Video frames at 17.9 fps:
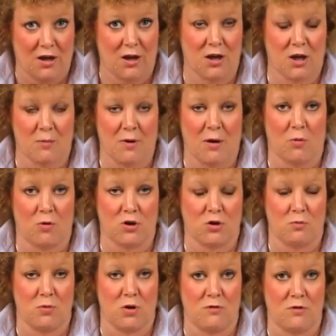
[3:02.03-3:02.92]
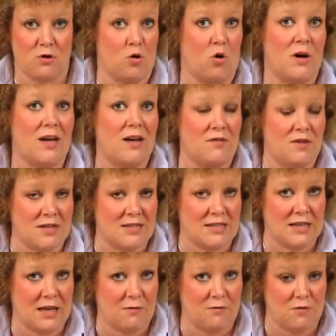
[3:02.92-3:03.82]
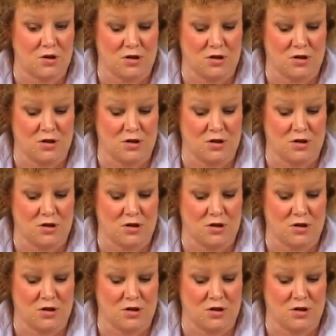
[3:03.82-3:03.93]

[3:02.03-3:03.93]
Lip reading: You may want to move it or give it as a gift to